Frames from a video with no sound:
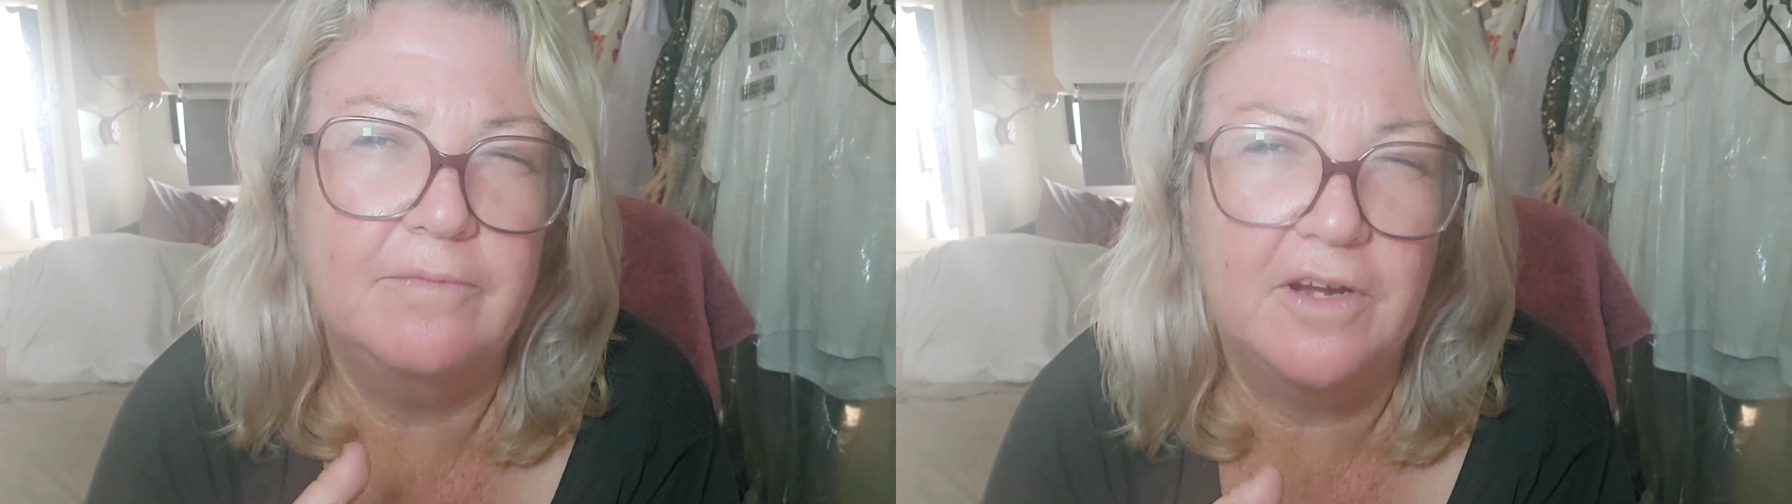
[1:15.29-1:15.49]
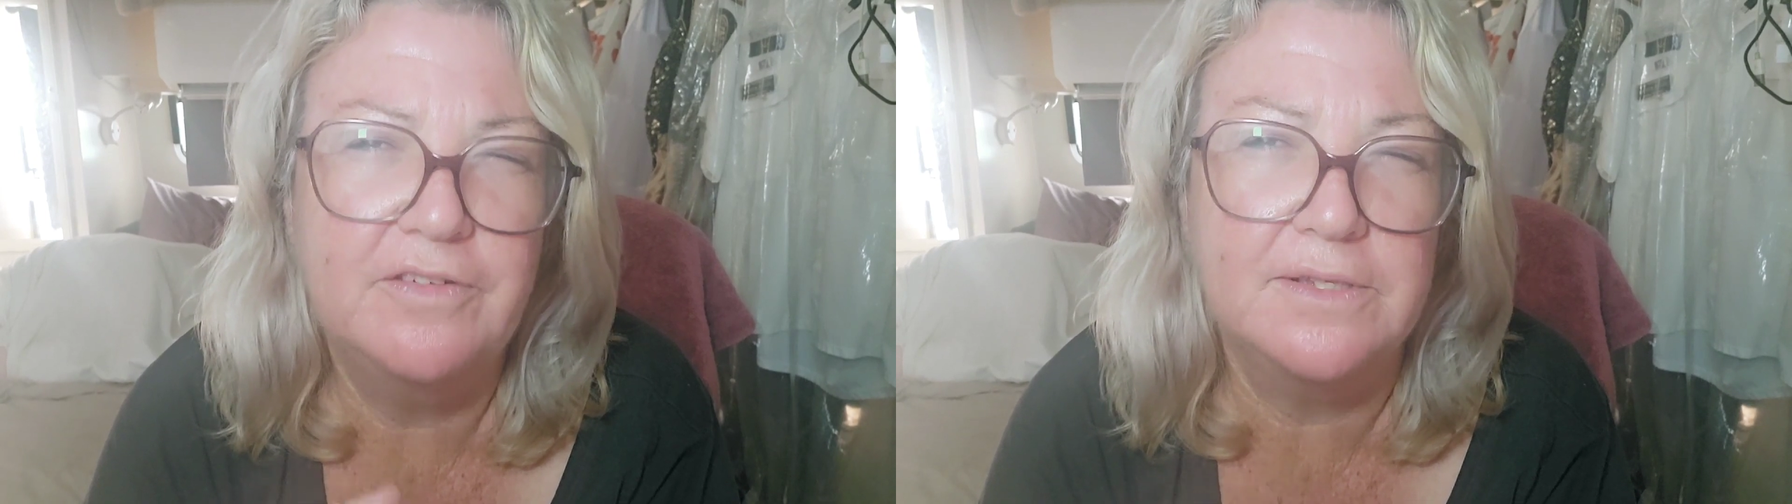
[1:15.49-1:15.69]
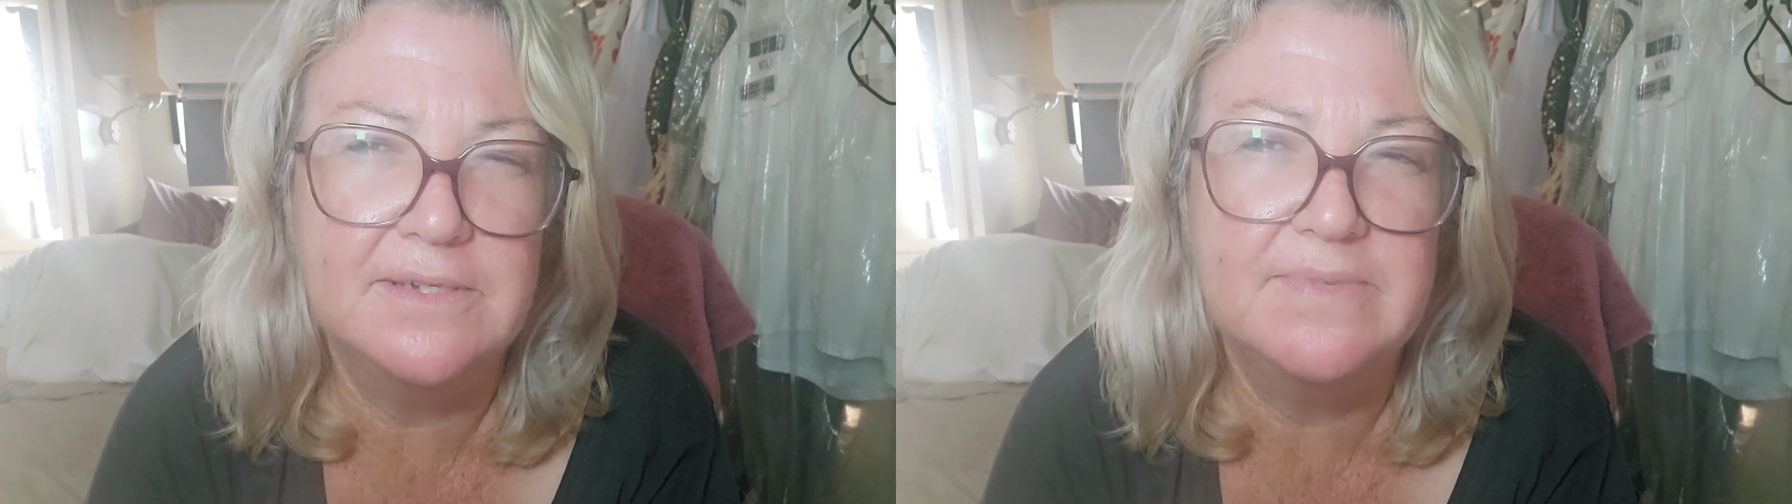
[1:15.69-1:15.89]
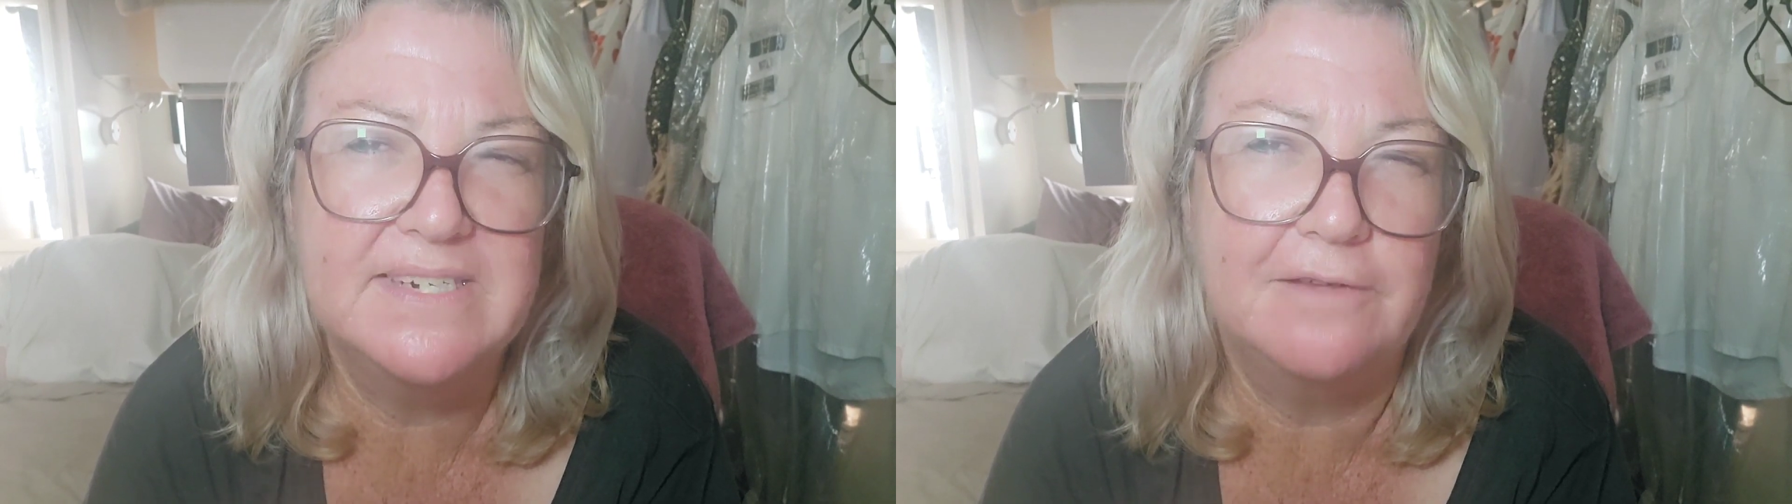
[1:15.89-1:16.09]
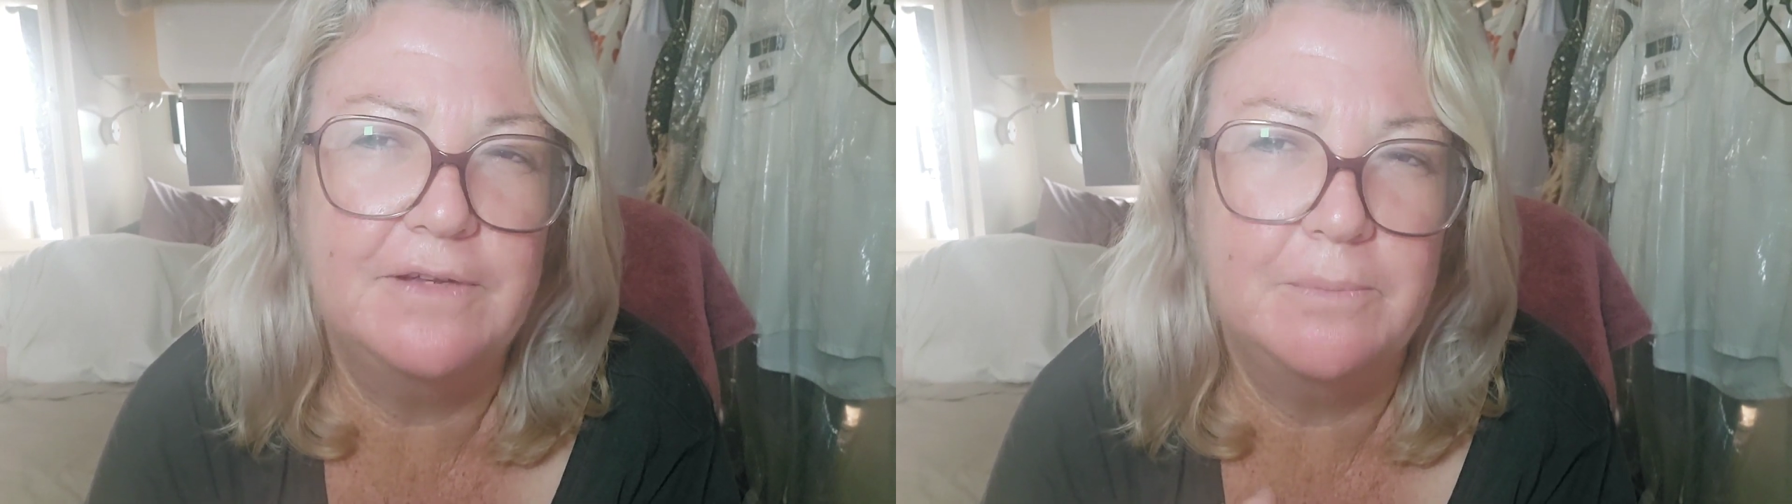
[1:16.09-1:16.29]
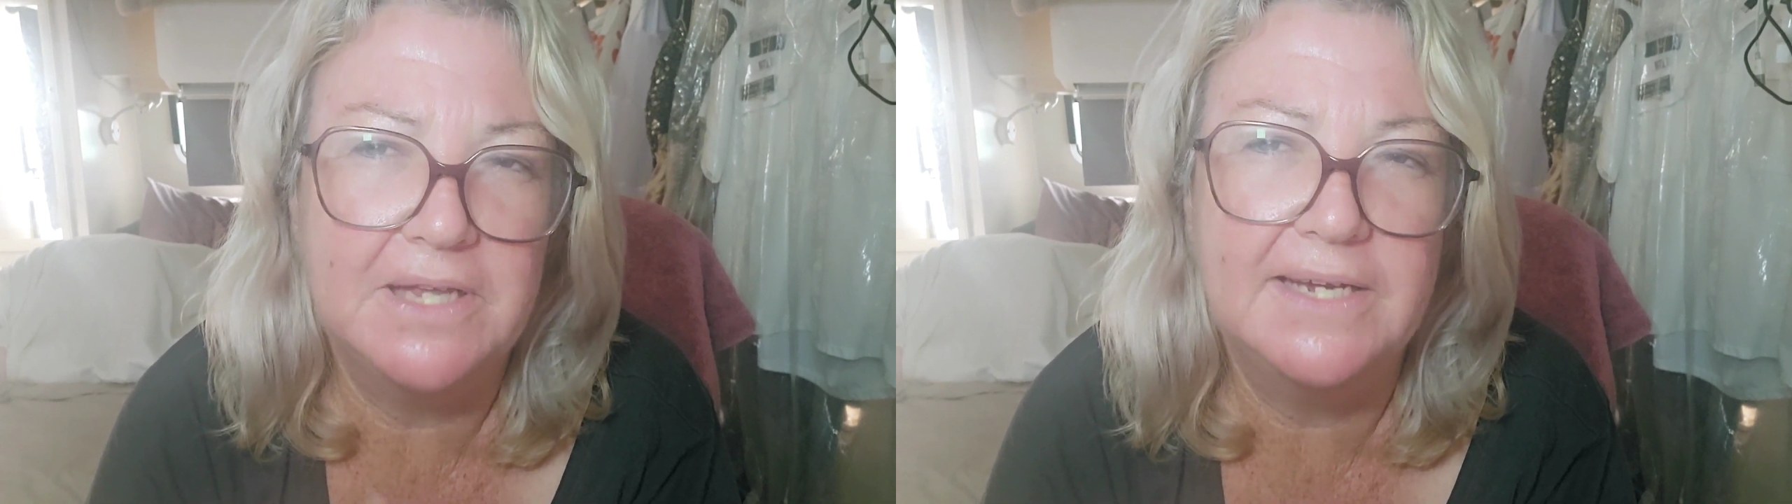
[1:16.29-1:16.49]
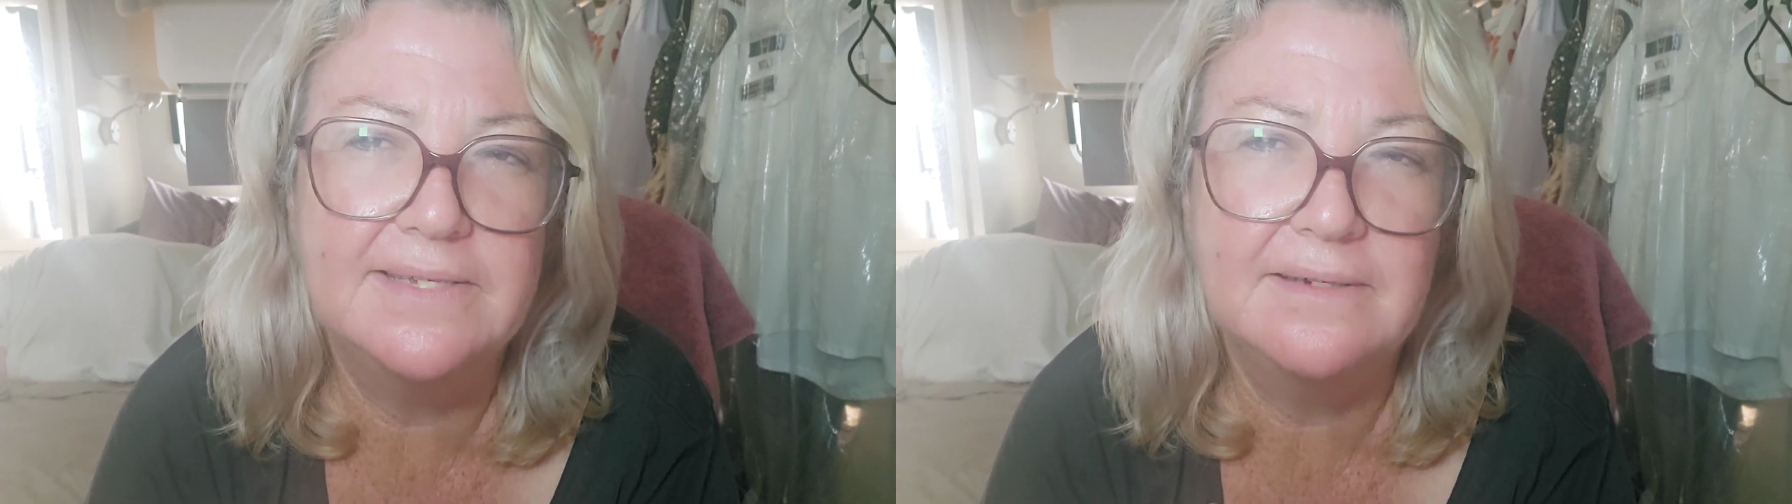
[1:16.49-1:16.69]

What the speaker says: I've got some stuff in place.